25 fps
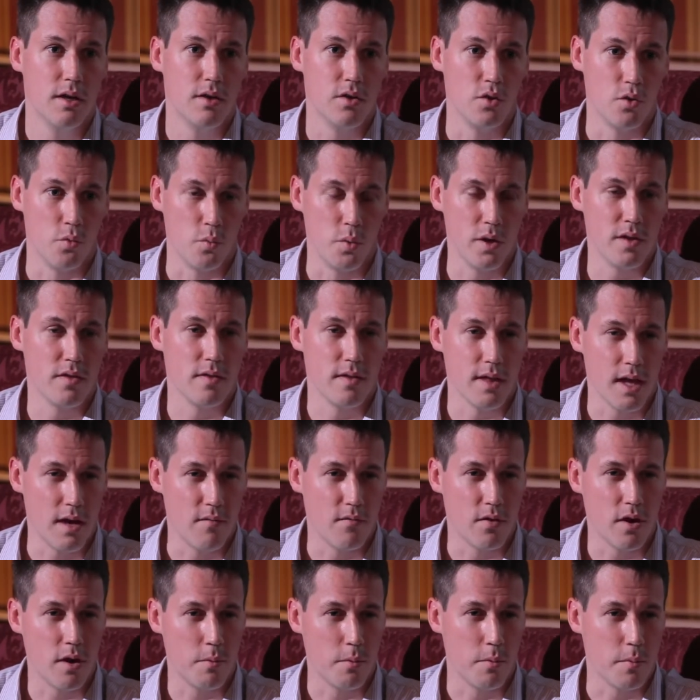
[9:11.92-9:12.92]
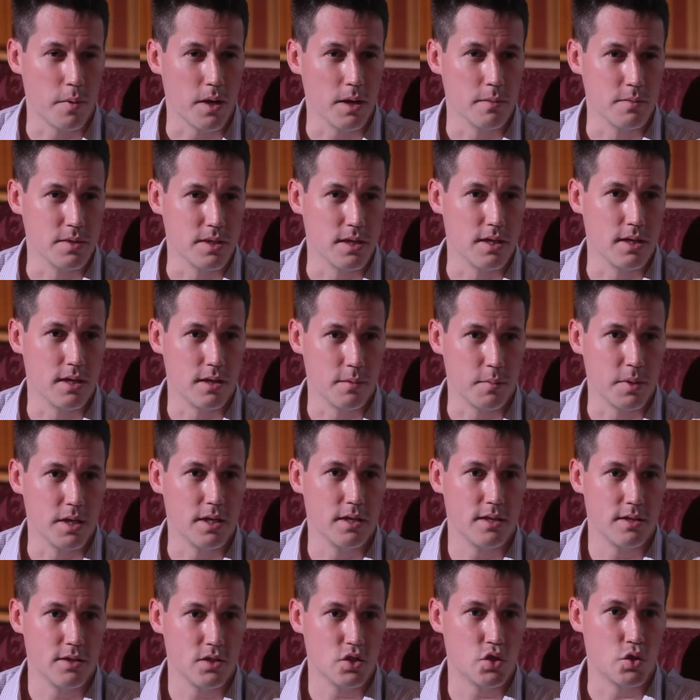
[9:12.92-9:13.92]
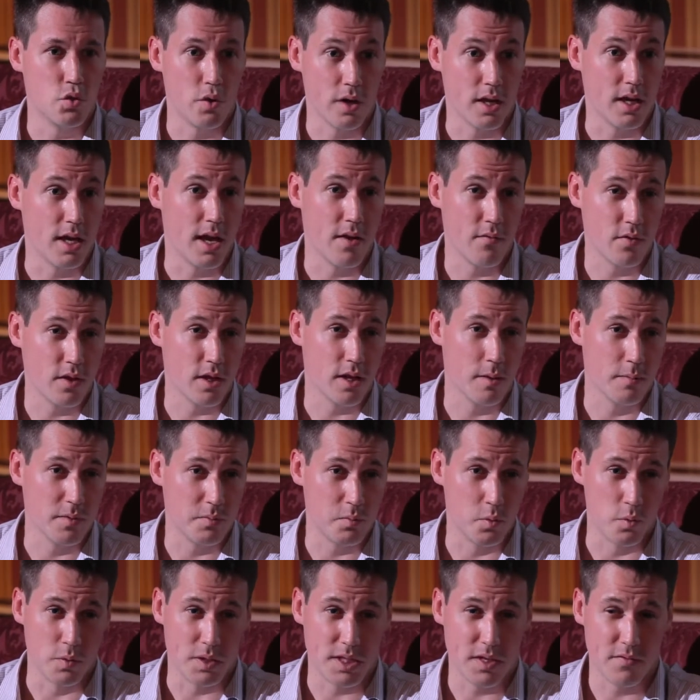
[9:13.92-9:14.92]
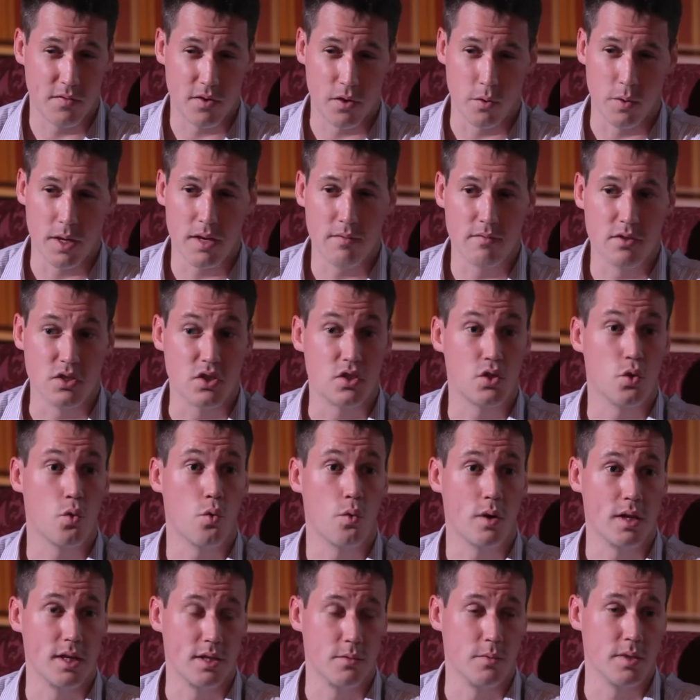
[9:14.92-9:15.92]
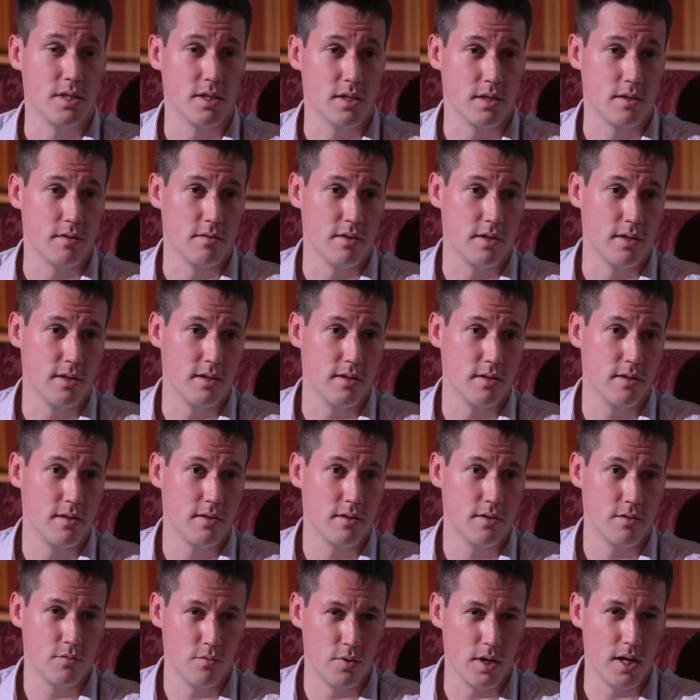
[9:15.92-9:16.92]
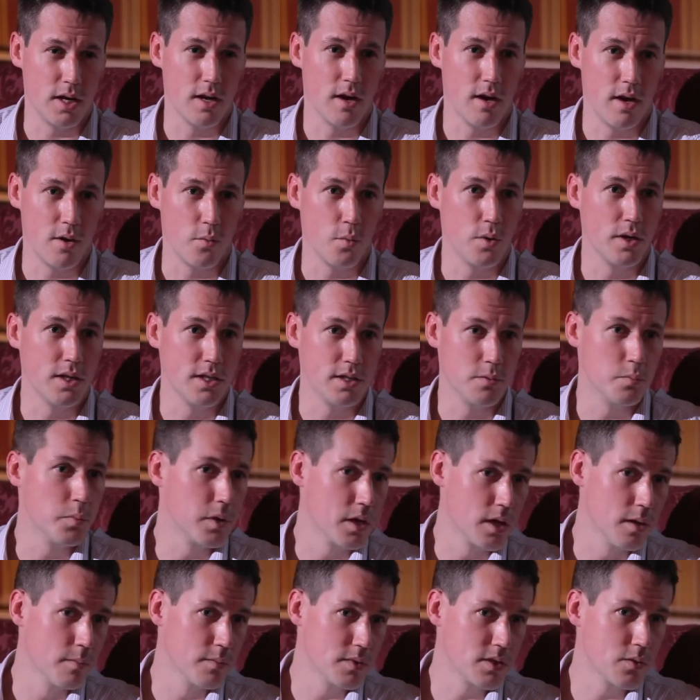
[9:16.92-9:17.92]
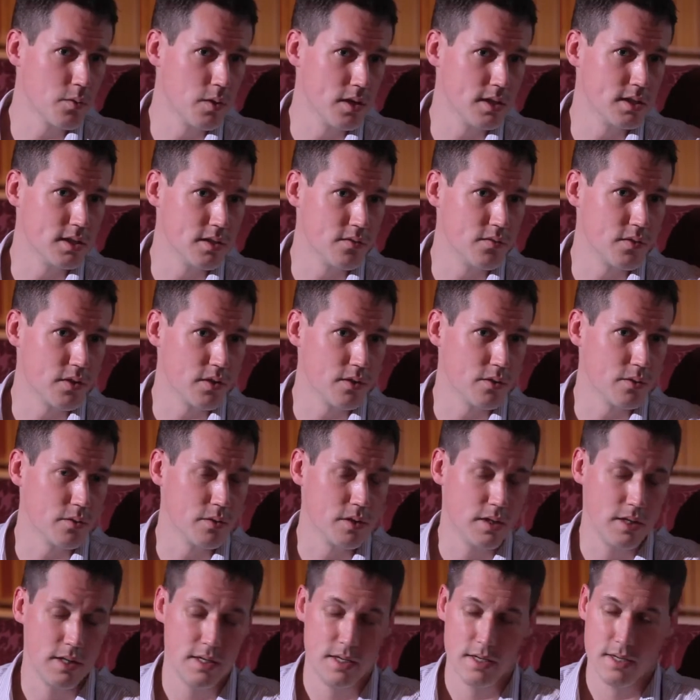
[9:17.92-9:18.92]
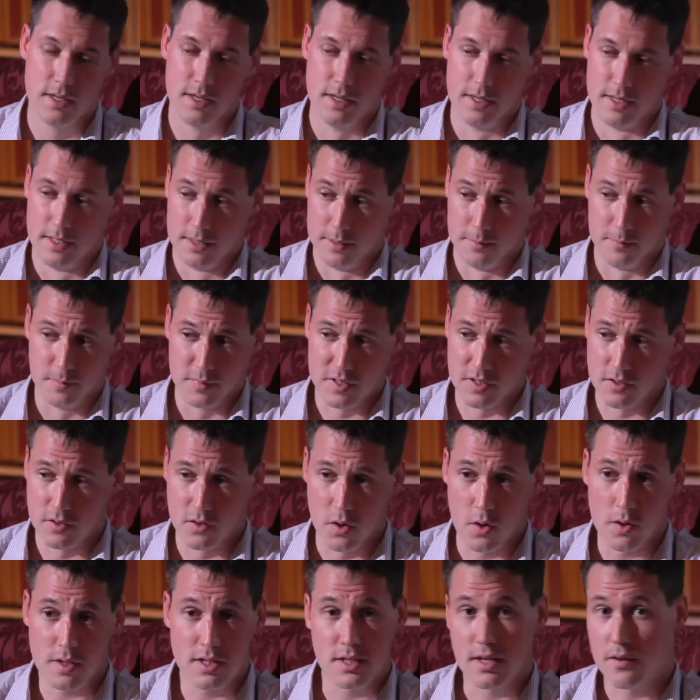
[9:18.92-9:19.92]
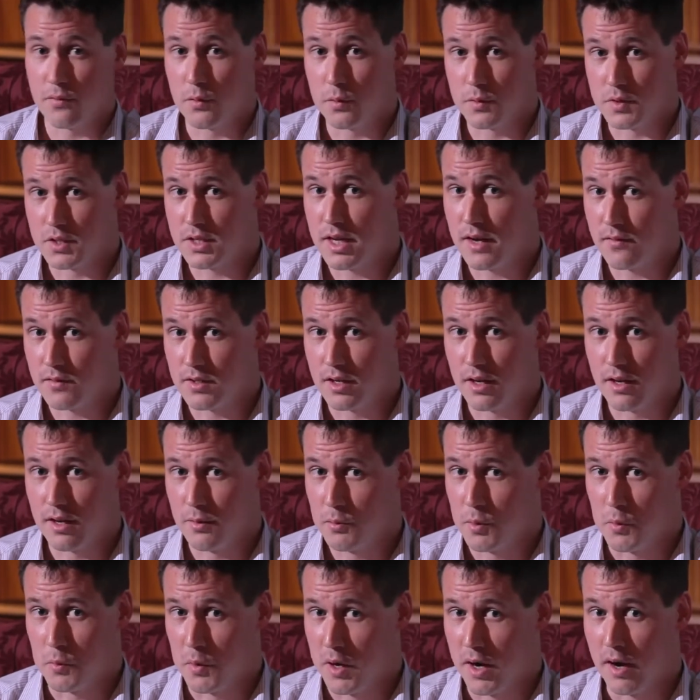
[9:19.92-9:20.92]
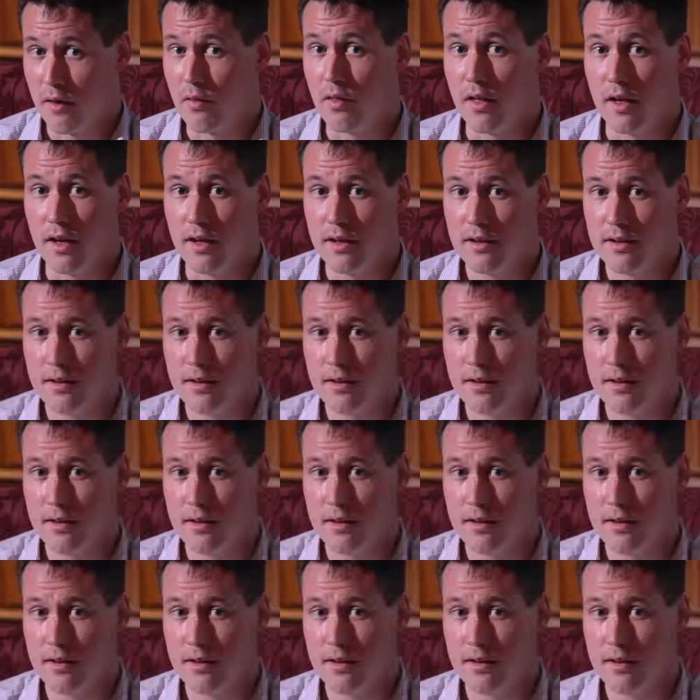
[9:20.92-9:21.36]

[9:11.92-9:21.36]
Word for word: you're with in that environment becomes a little bit tricky. Everything becomes mm. more difficult. Even just talking to each other in really high wind becomes quite difficult. Mm. So there's a lot of stuff we'll just have to learn when we're out there.